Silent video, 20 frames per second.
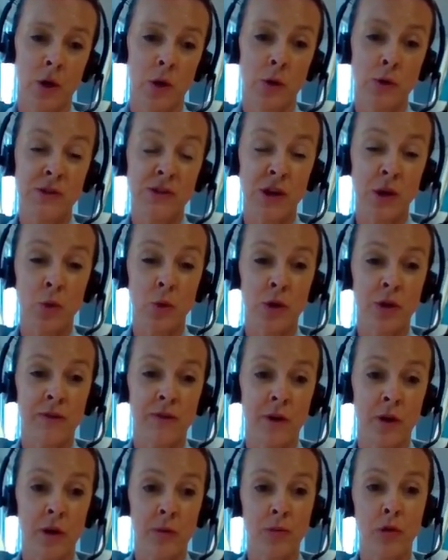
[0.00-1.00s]
Also, one
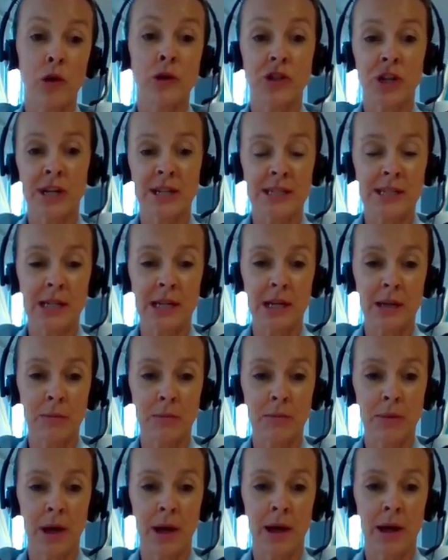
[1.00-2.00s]
of our project
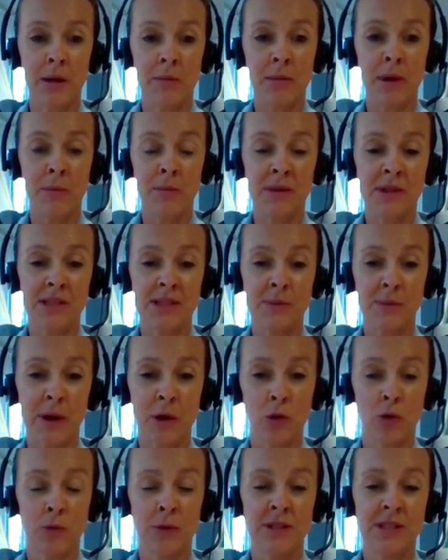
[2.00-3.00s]
team members
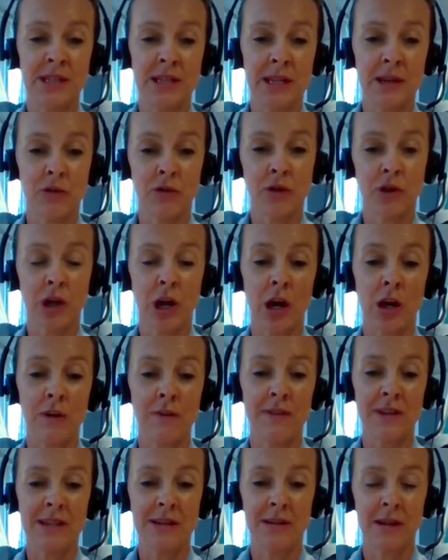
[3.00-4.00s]
spent almost a year on the
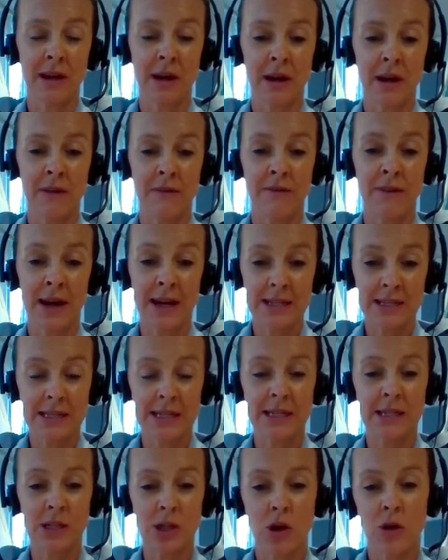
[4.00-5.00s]
COVID
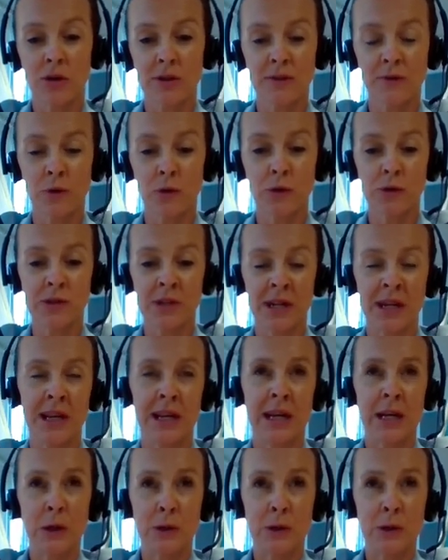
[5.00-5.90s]
vaccine task force.